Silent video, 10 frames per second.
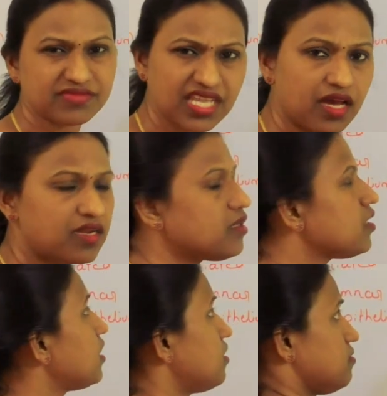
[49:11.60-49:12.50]
Or
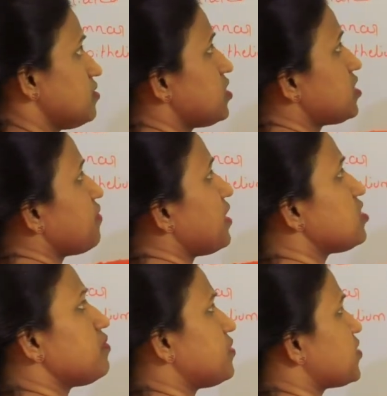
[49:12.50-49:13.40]
just
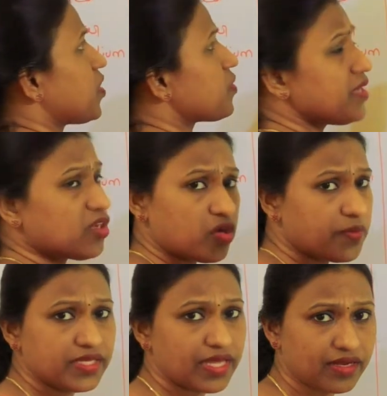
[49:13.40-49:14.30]
imagine sperm may not
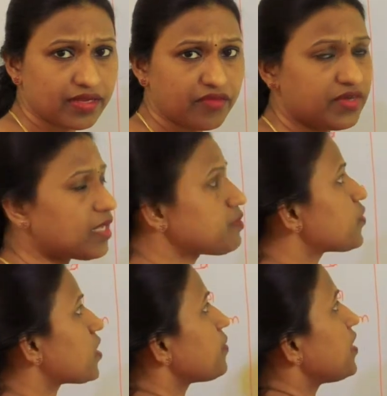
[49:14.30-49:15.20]
be there. Every time
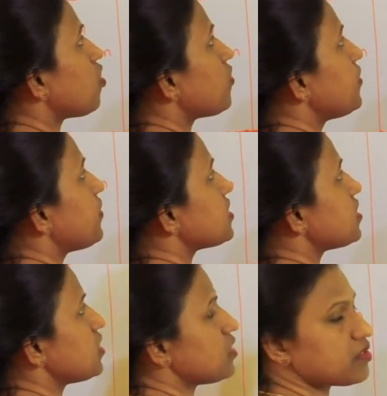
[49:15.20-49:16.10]
sperm may not be
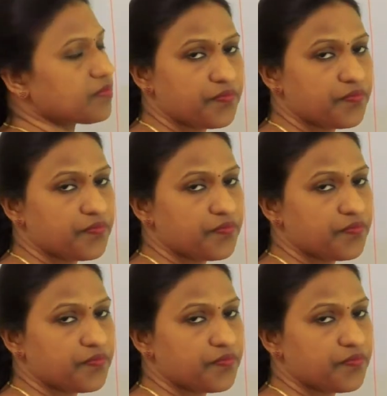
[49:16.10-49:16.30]
present here.